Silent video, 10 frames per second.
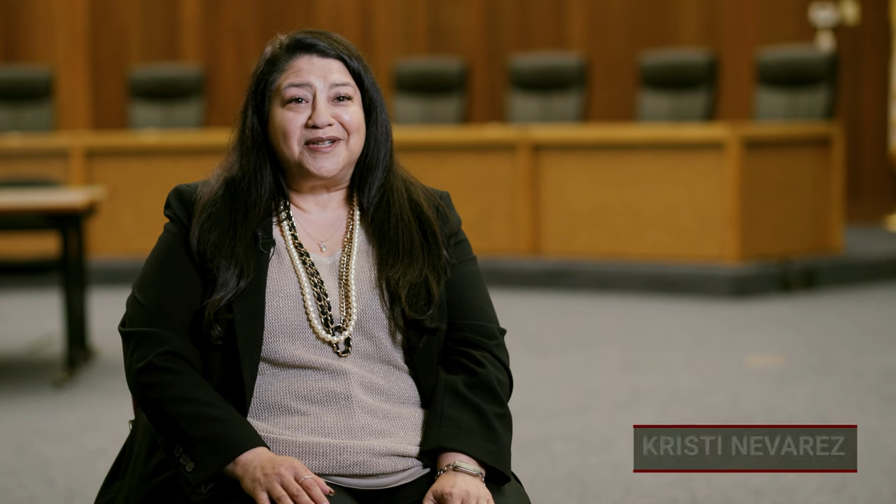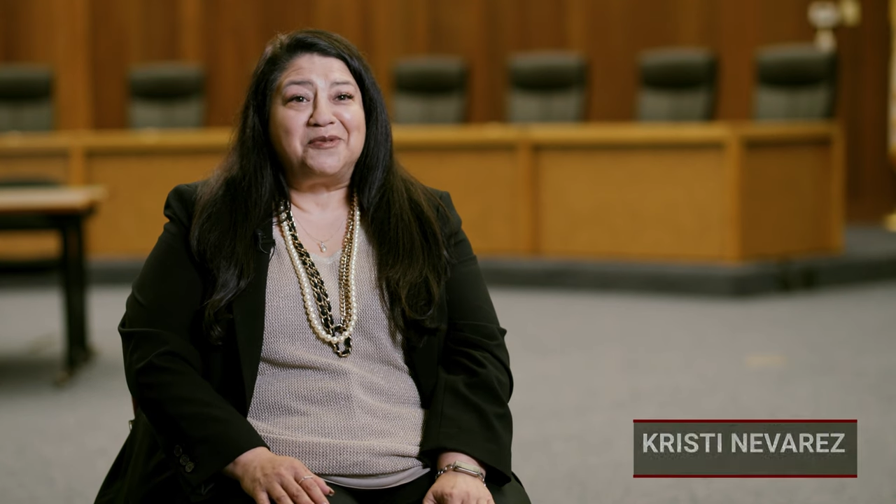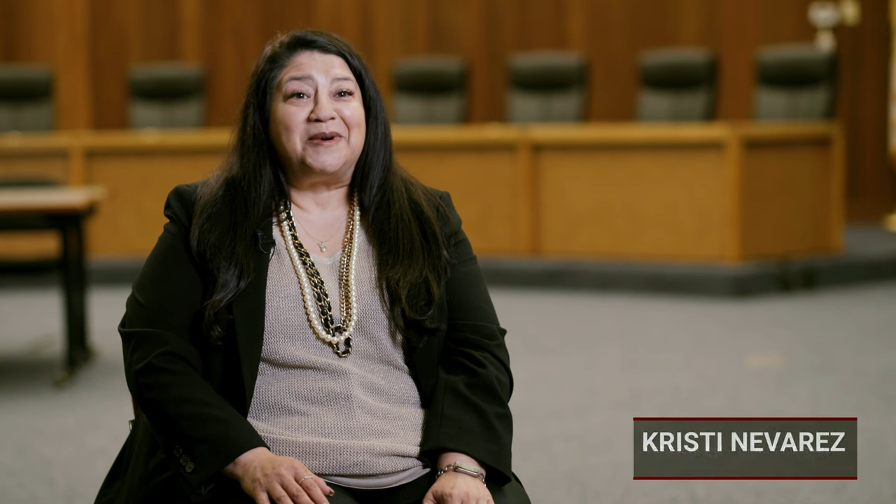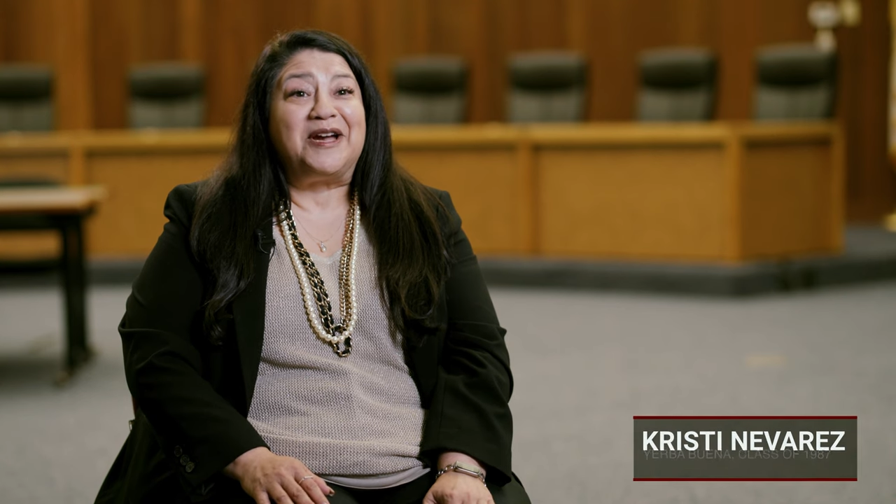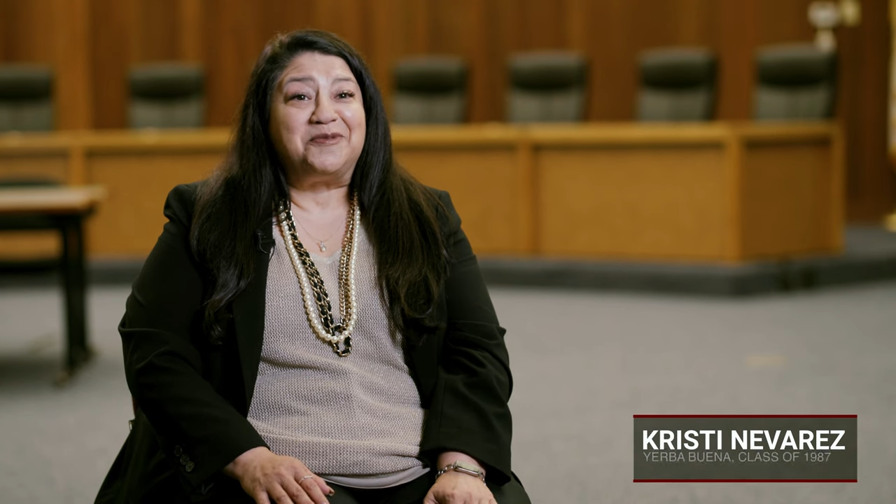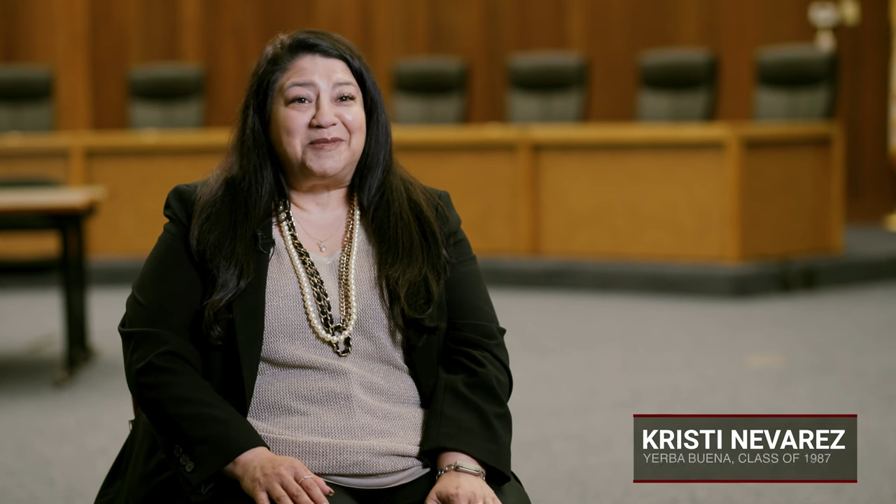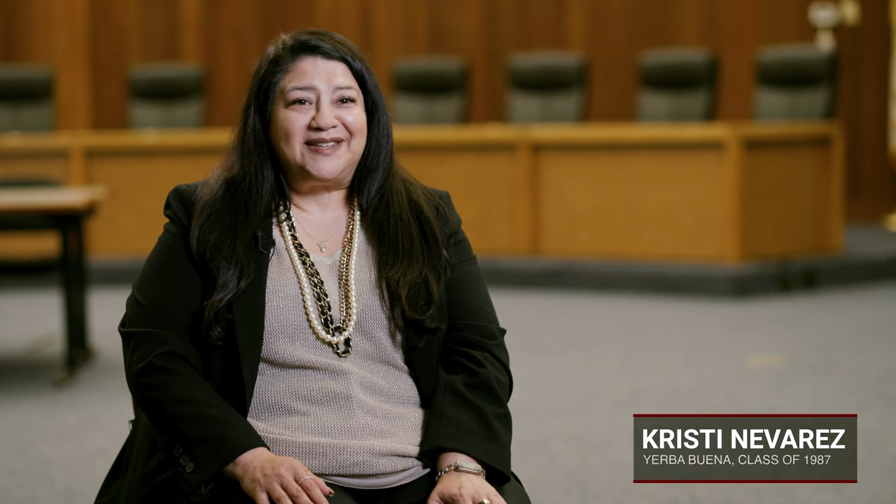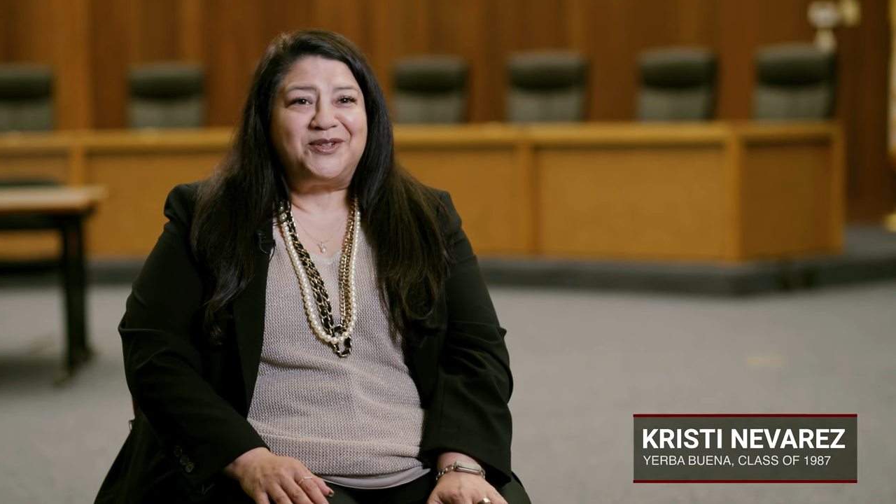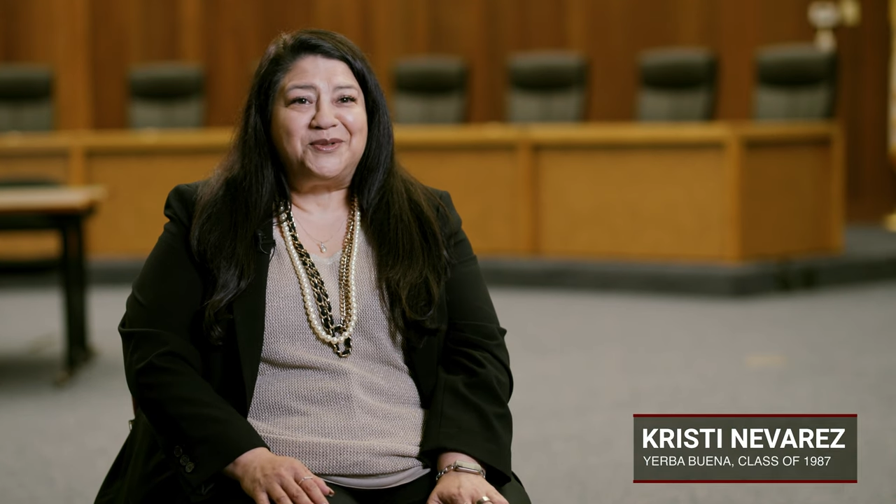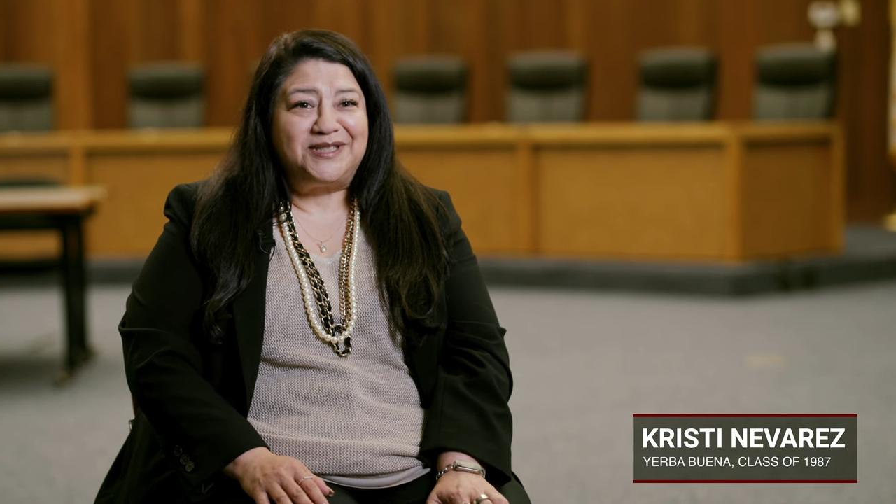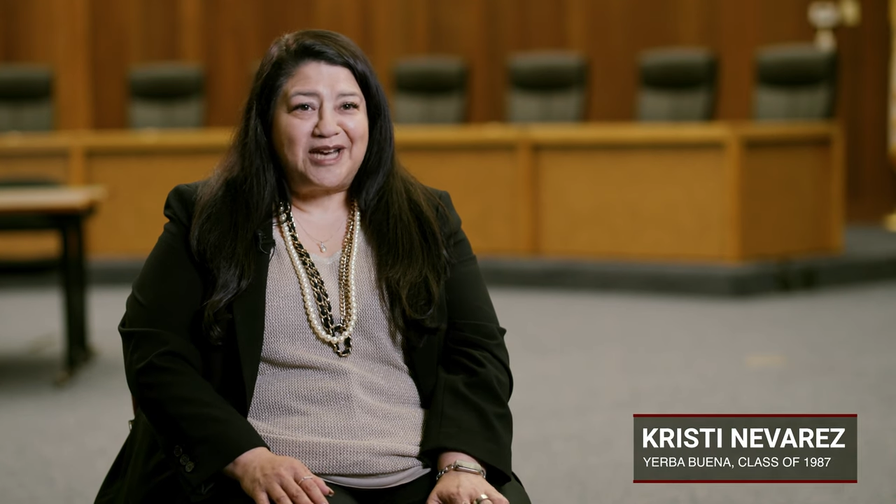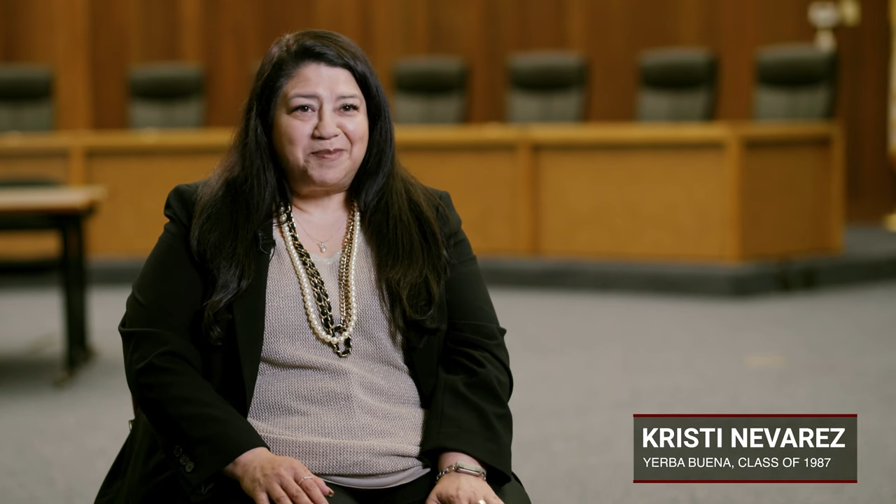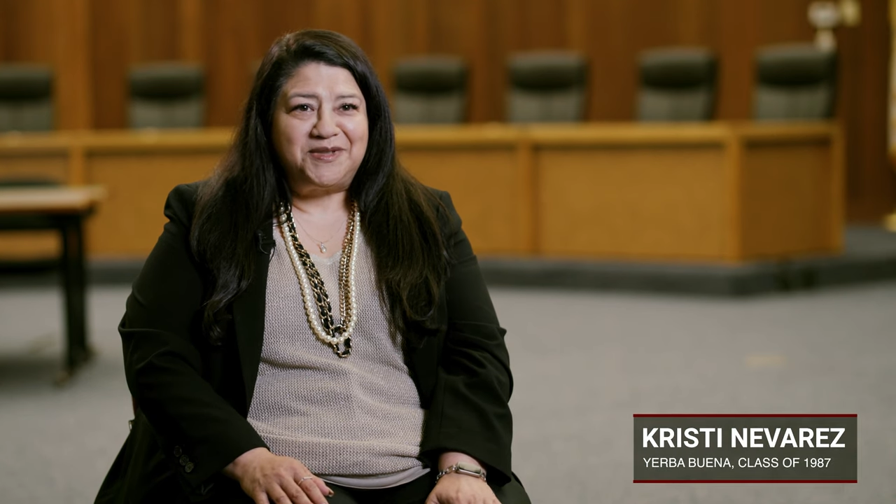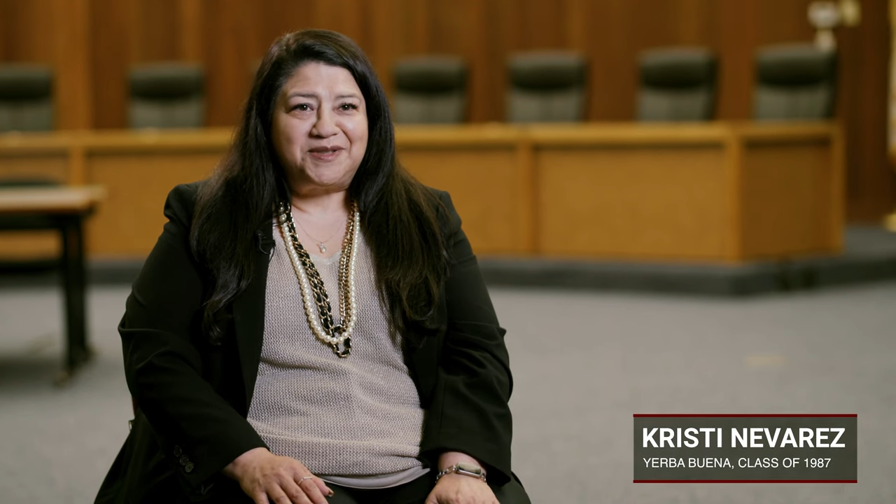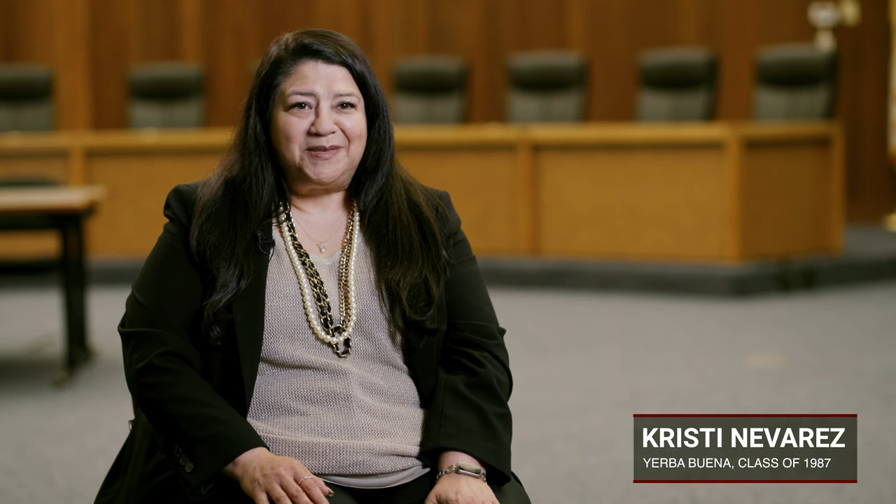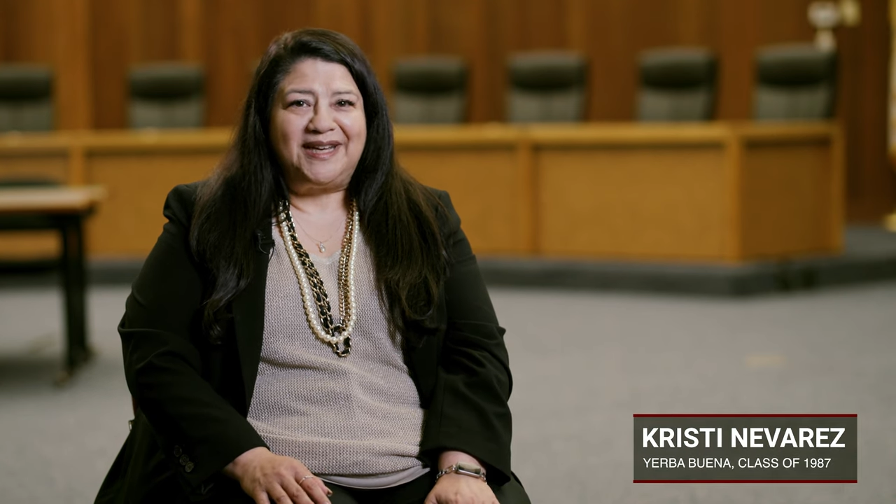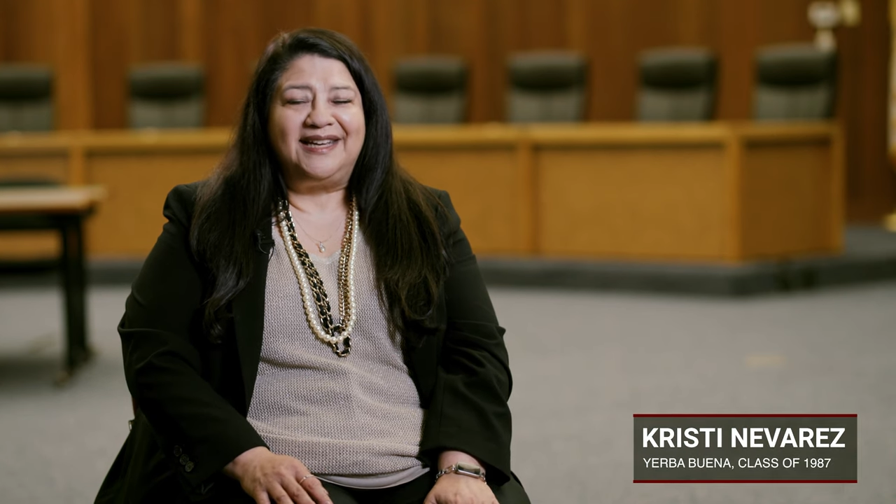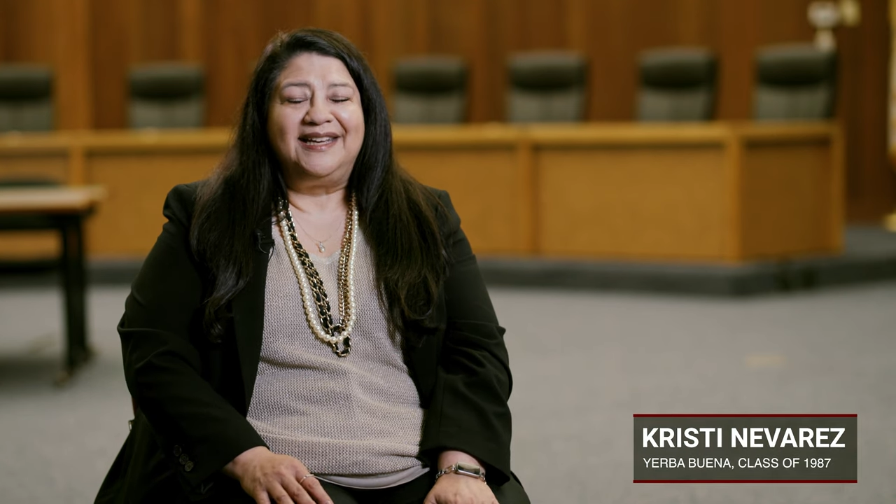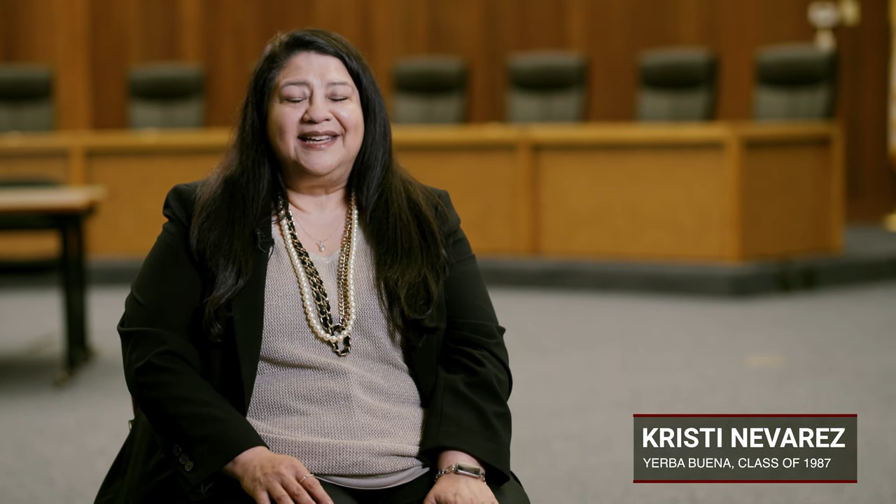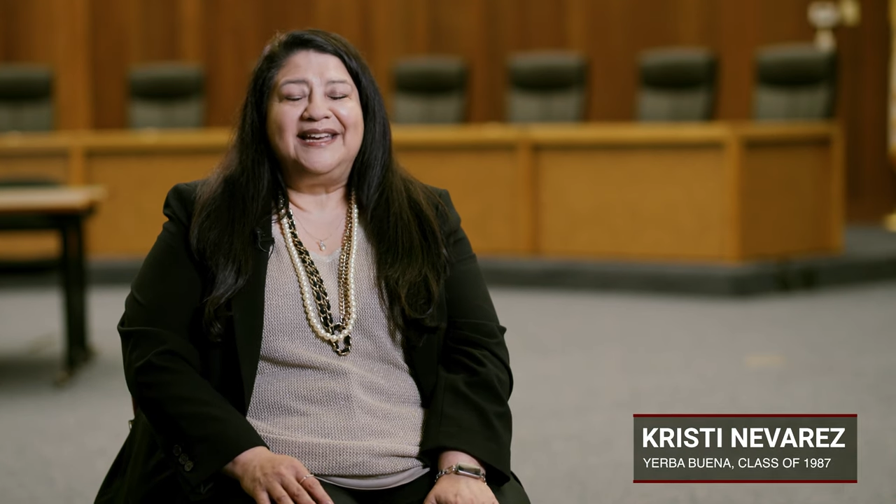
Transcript: around me who adopted me.